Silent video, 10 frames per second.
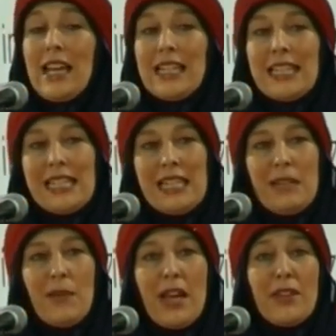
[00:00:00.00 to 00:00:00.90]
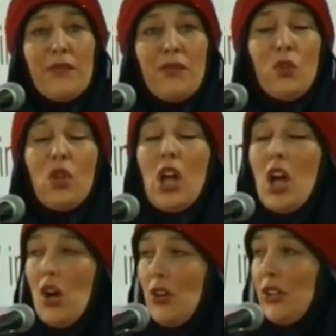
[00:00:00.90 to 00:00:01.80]
and I could see by the full
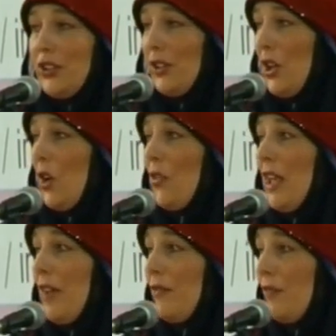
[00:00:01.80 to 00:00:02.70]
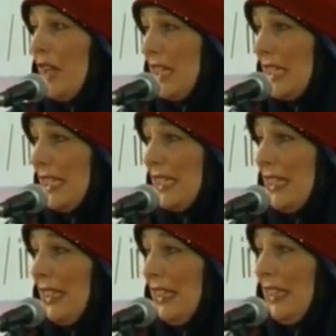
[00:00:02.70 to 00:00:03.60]
horror on their
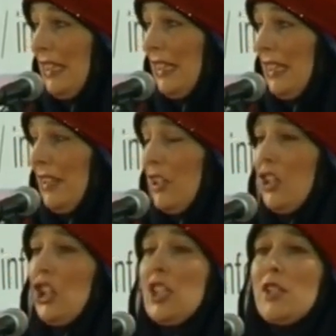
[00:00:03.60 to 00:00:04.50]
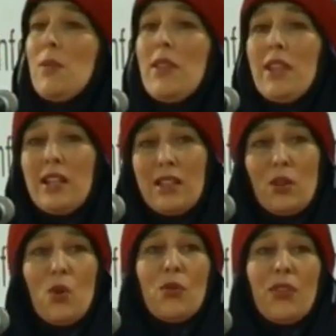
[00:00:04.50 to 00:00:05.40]
face that just when they
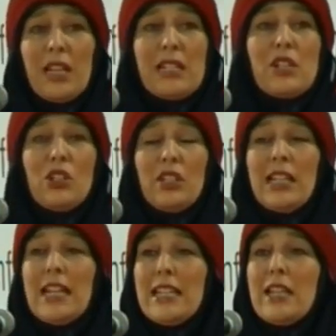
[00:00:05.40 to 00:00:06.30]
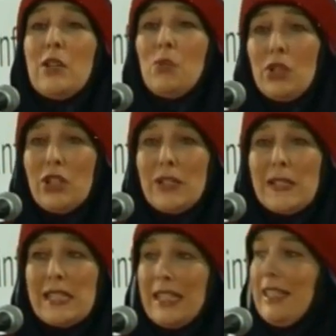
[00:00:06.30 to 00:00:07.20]
thought things couldn't get any
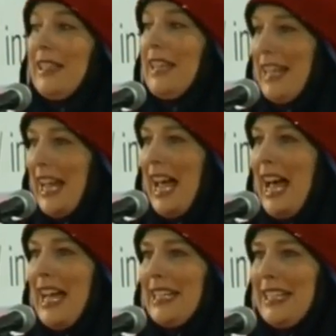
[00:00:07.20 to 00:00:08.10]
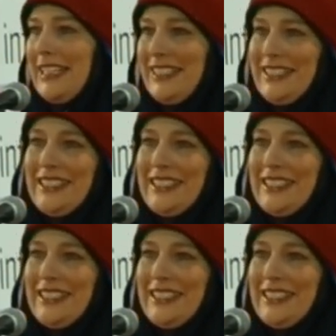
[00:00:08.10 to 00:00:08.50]
worse, they had.